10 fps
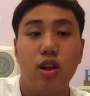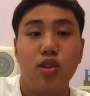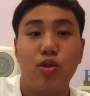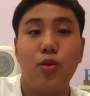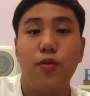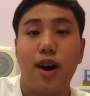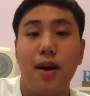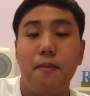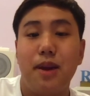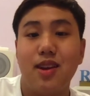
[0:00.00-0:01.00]
so
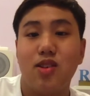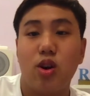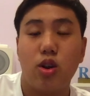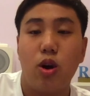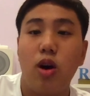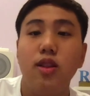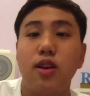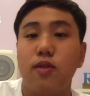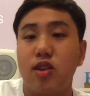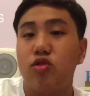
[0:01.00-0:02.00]
far, based on all
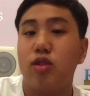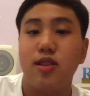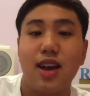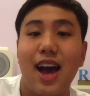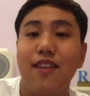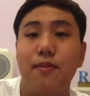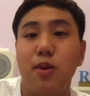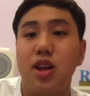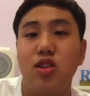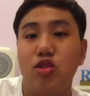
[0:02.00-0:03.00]
the restaurants I've
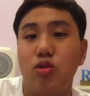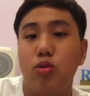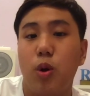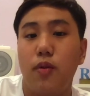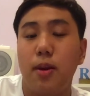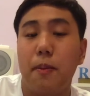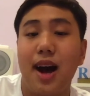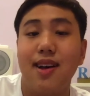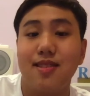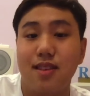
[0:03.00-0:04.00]
been to over the
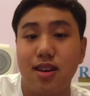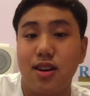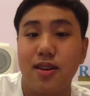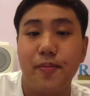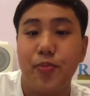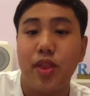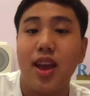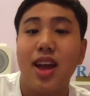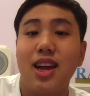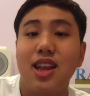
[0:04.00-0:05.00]
past year,
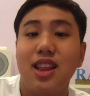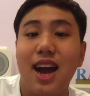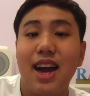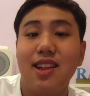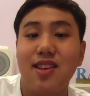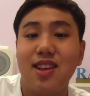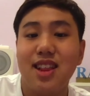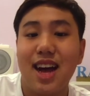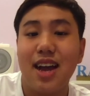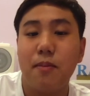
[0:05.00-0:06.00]

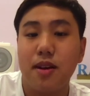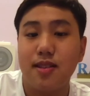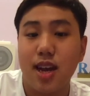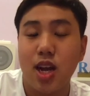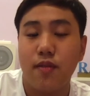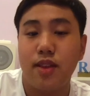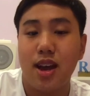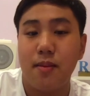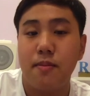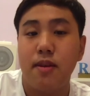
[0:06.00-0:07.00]
99% of
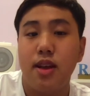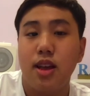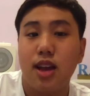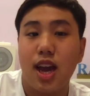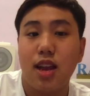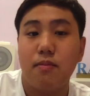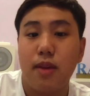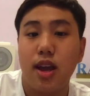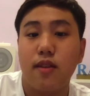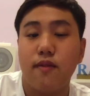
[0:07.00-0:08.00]
them can
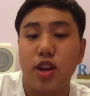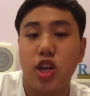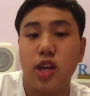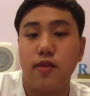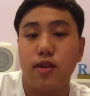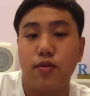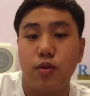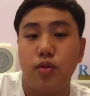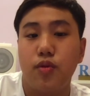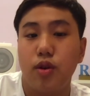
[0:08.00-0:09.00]
make vegetarian
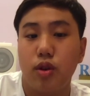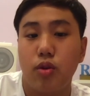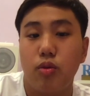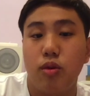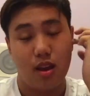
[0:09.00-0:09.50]
food for you.